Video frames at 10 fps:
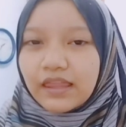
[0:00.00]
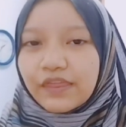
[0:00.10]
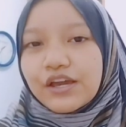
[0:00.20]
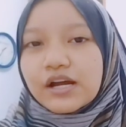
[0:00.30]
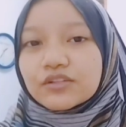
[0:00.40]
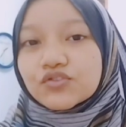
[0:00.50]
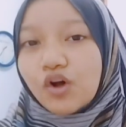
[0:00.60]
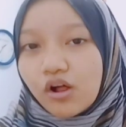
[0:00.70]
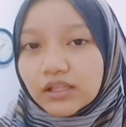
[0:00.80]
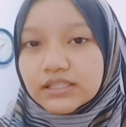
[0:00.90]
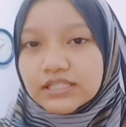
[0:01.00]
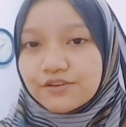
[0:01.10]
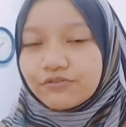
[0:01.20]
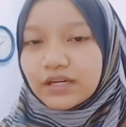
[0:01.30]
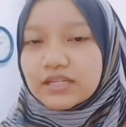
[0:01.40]
they are
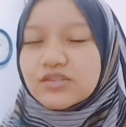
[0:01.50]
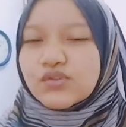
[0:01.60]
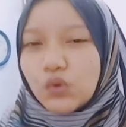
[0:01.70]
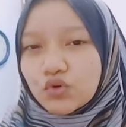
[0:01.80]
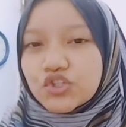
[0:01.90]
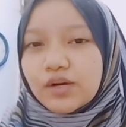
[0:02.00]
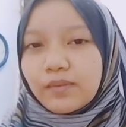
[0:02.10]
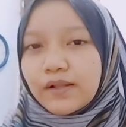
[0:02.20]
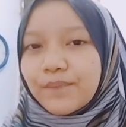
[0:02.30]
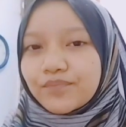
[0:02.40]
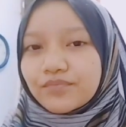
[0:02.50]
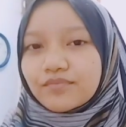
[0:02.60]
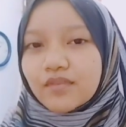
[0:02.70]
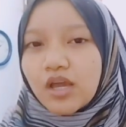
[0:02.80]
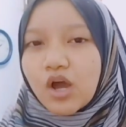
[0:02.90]
talkative and sociable,
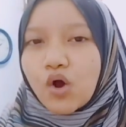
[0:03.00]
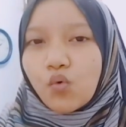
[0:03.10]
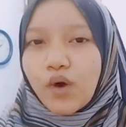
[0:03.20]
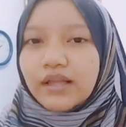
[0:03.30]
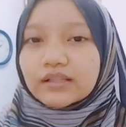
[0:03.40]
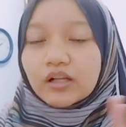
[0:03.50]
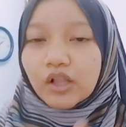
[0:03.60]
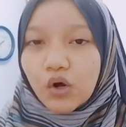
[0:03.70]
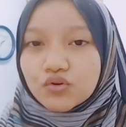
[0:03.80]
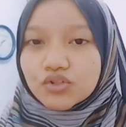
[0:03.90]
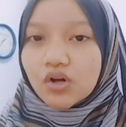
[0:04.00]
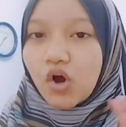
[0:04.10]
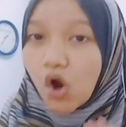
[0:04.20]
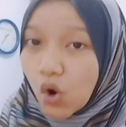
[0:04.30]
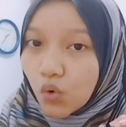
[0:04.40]
while closed
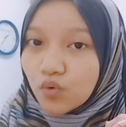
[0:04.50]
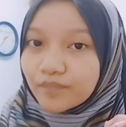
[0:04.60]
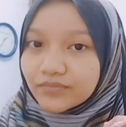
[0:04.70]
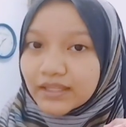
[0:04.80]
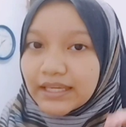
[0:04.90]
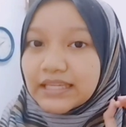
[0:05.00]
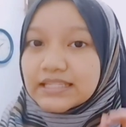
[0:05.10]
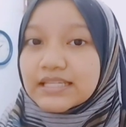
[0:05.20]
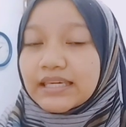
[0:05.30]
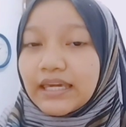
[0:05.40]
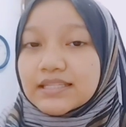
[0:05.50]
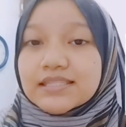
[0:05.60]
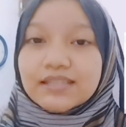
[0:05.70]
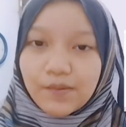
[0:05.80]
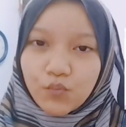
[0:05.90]
O indicates
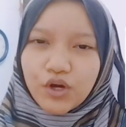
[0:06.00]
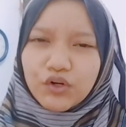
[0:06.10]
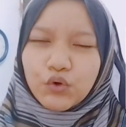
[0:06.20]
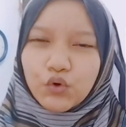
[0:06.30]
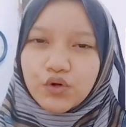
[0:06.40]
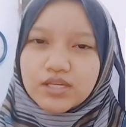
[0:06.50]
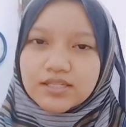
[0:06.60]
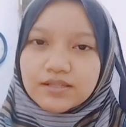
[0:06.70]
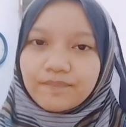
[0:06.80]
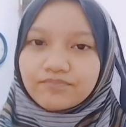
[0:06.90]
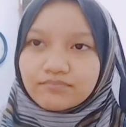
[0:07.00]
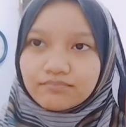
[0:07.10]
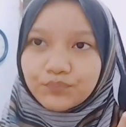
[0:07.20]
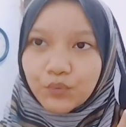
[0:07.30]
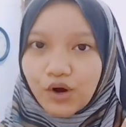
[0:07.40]
someone who is
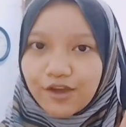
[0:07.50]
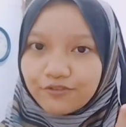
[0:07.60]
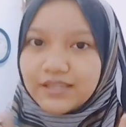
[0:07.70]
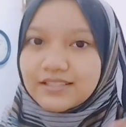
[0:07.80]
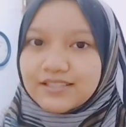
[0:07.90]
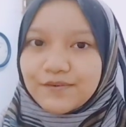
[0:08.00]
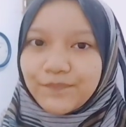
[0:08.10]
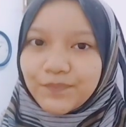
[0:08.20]
private.